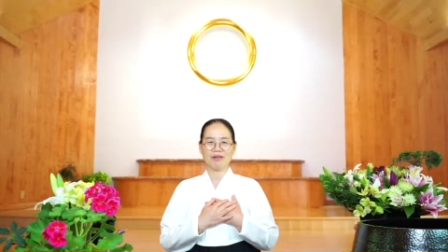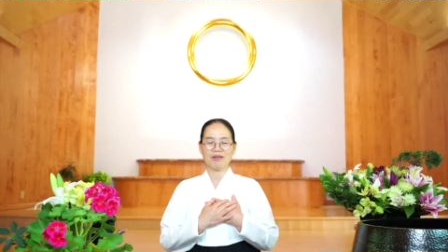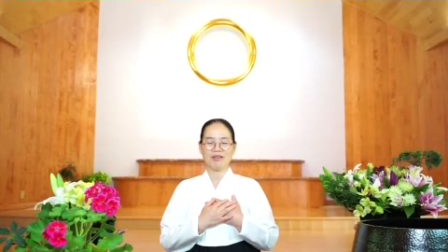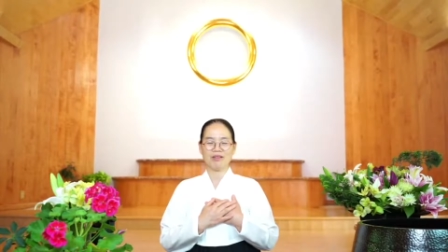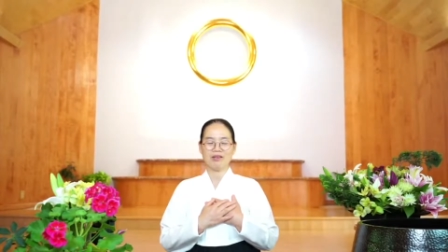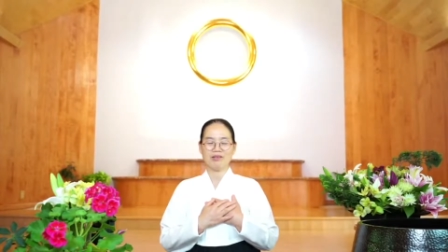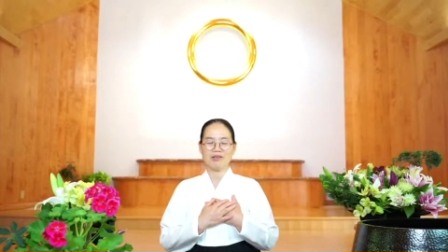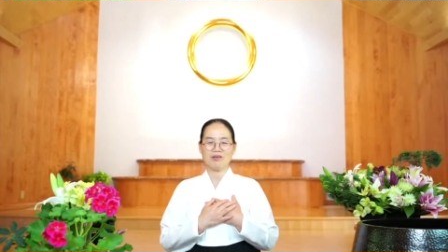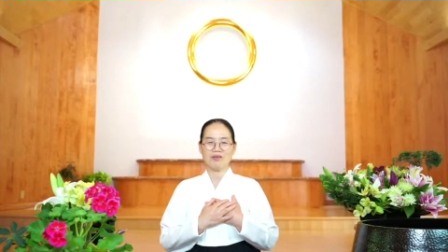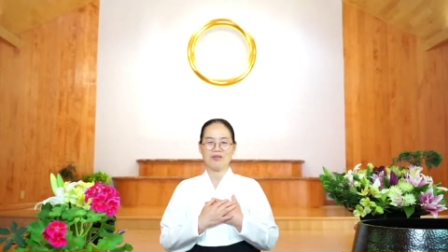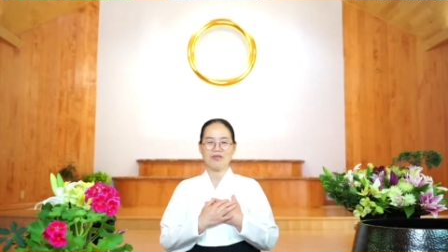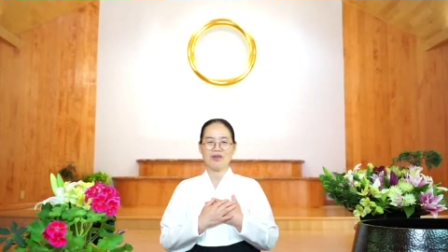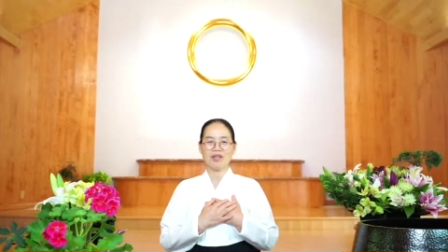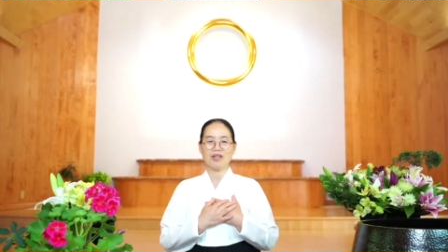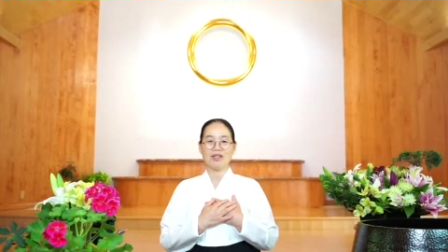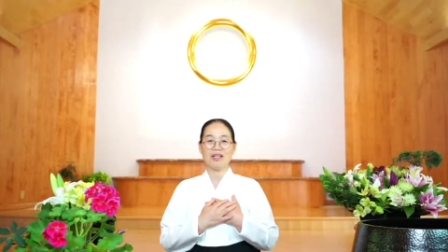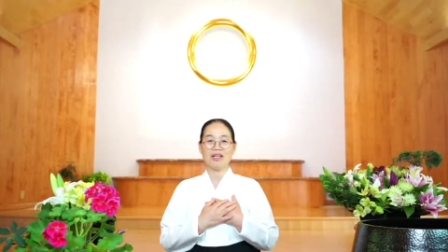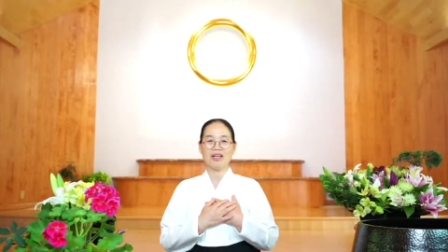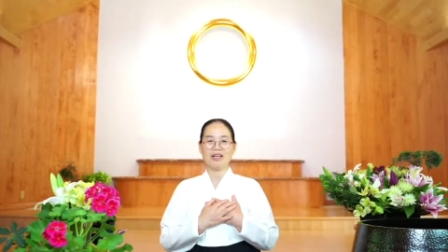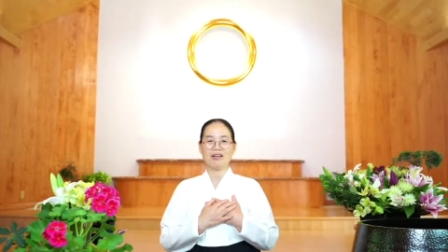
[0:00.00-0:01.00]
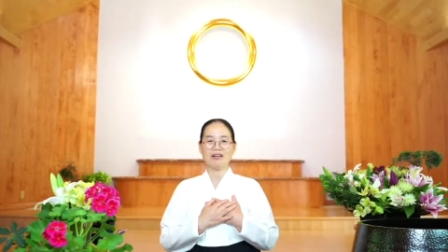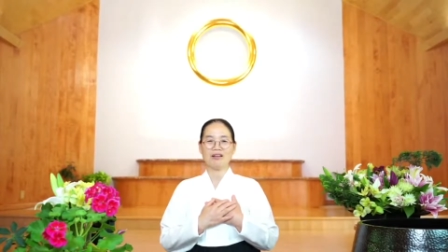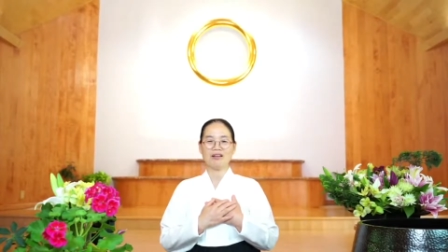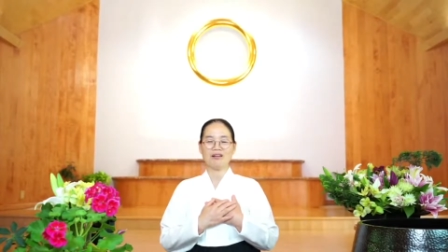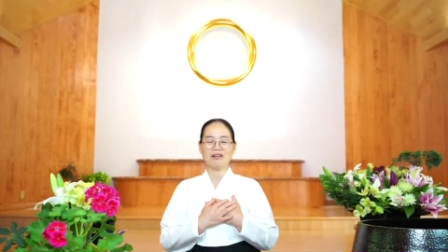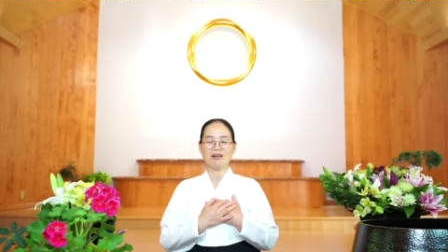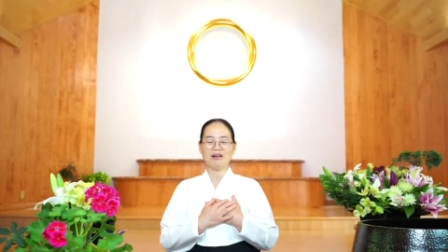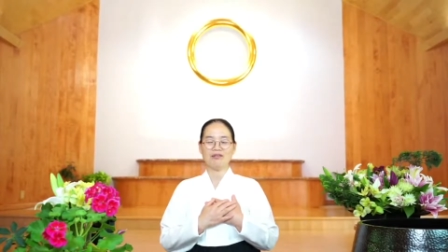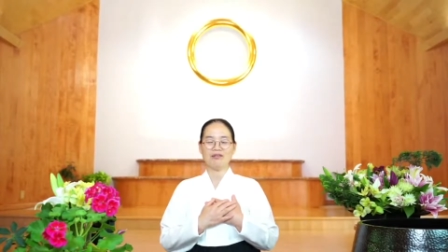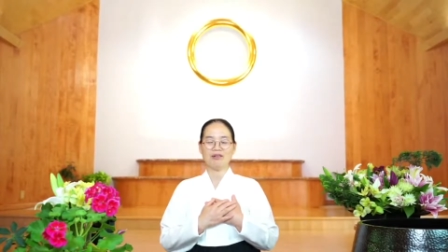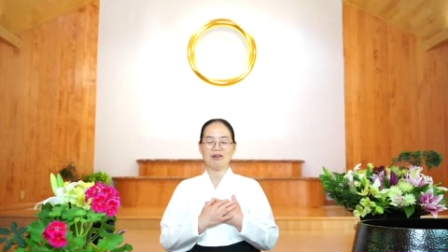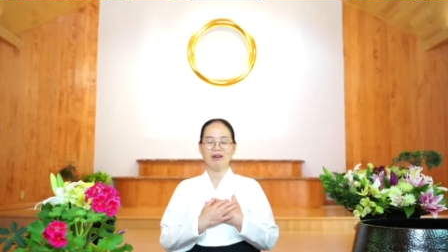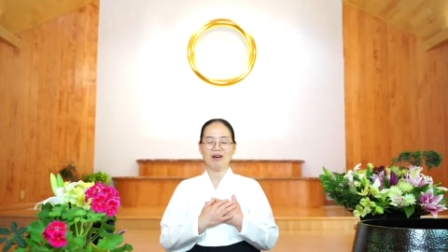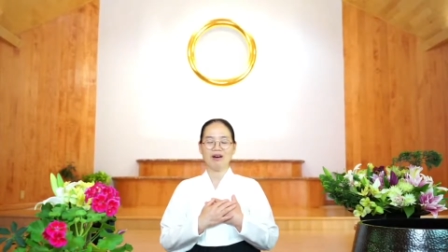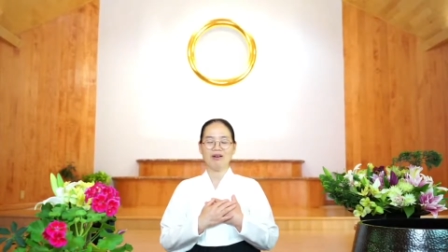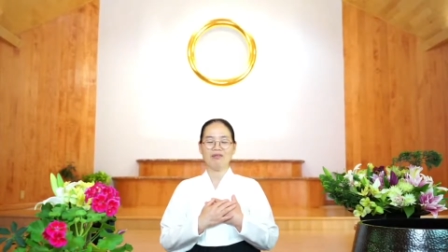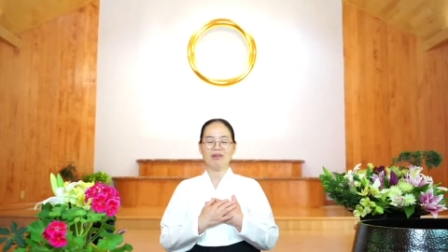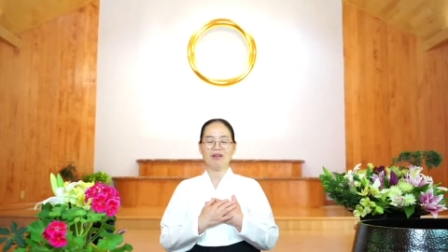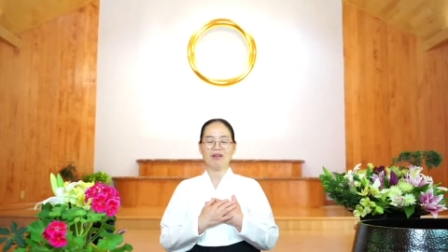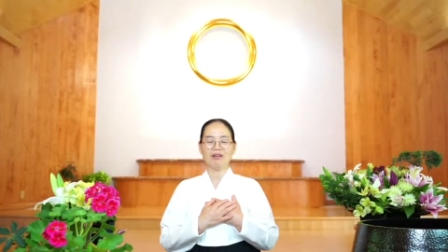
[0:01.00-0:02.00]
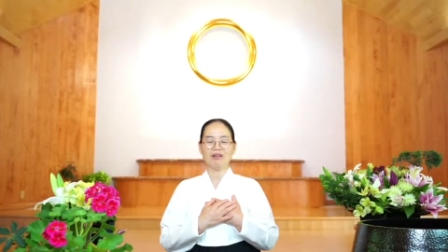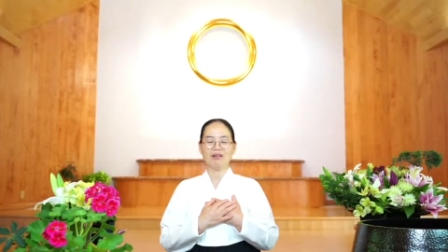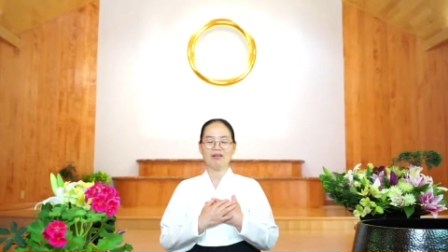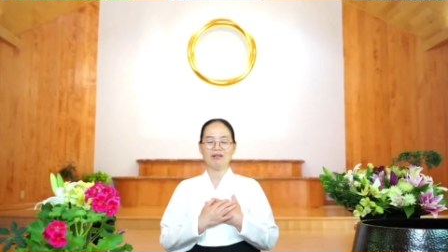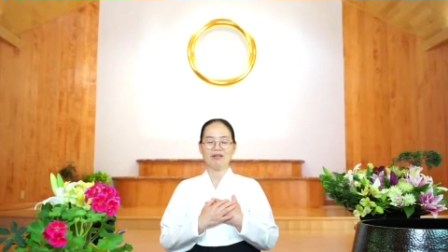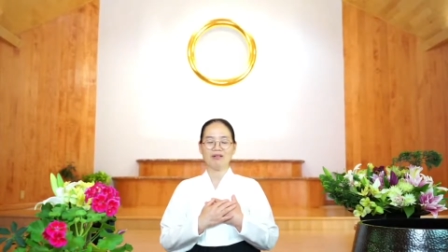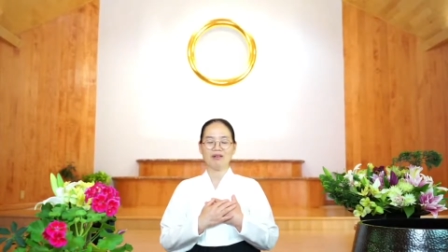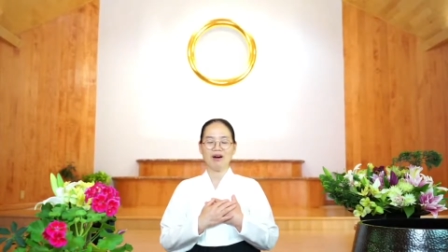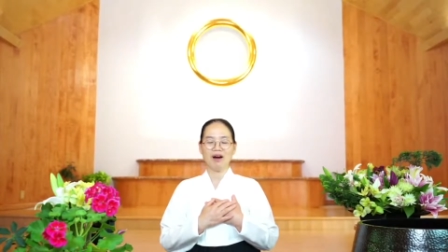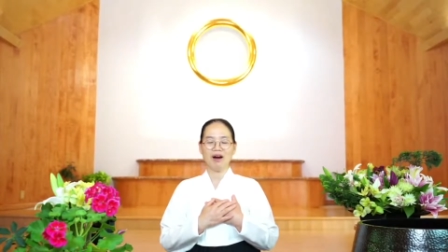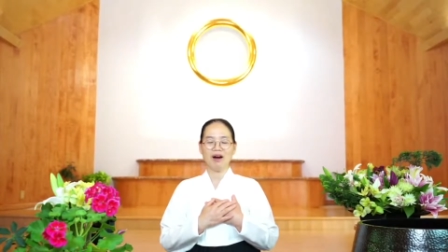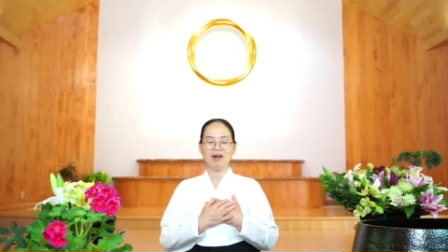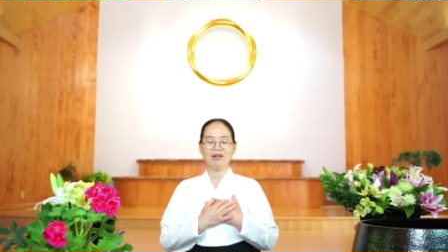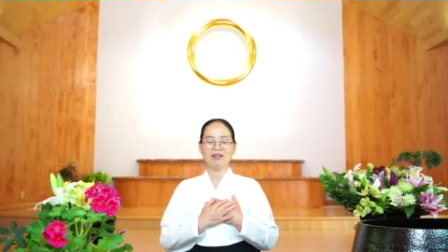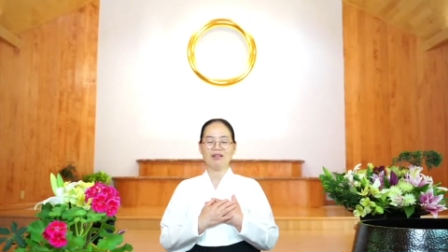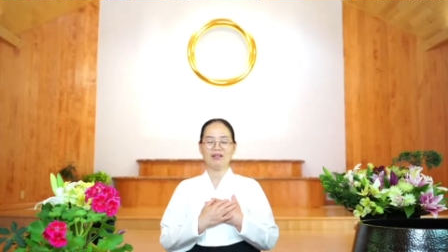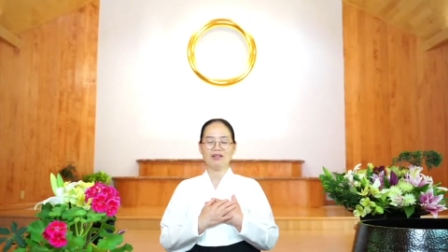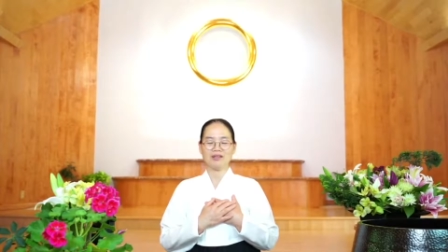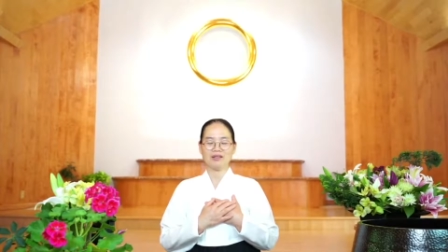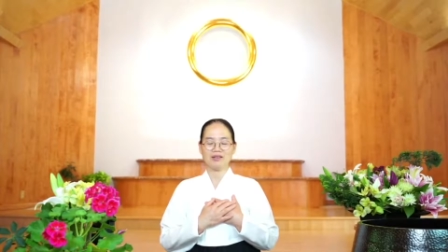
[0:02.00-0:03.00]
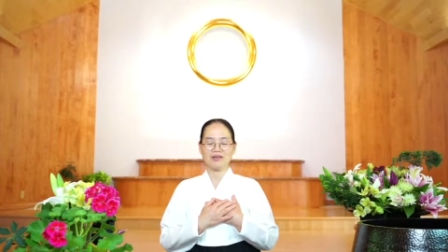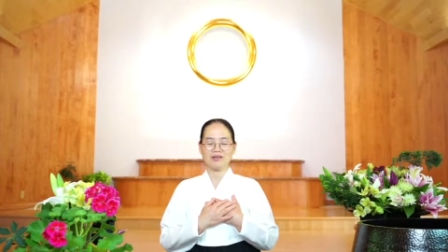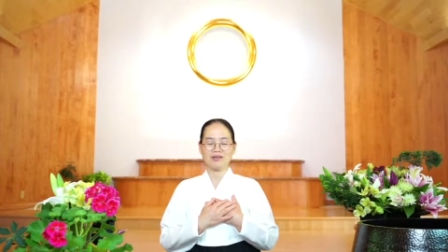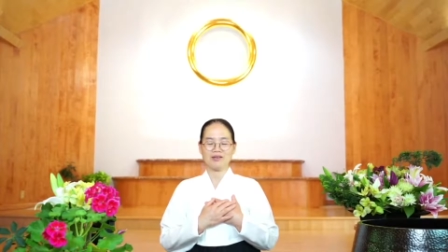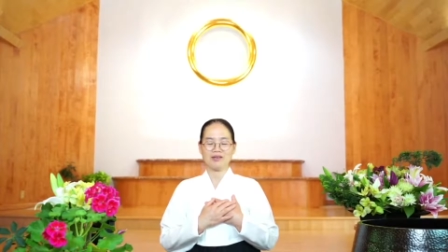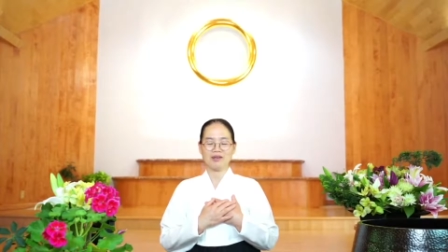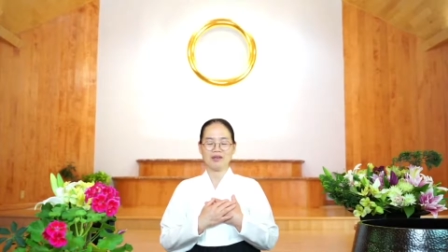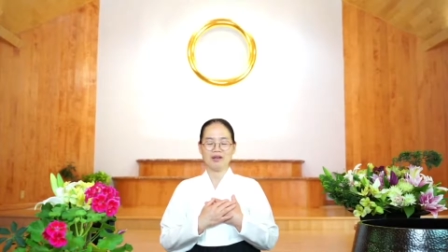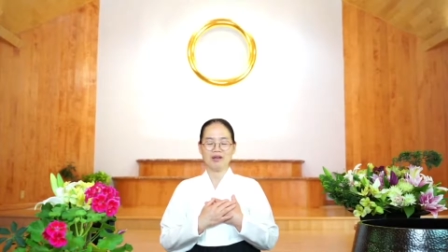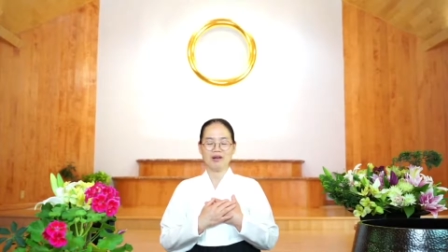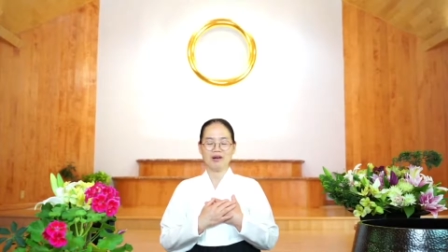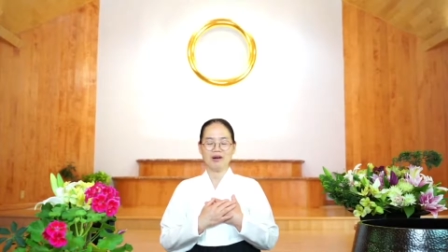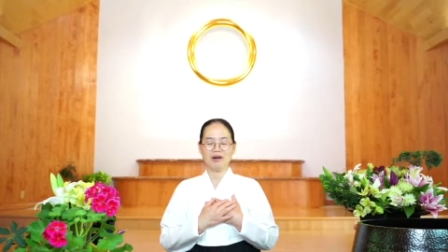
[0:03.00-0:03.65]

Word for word: This feeling of loving kindness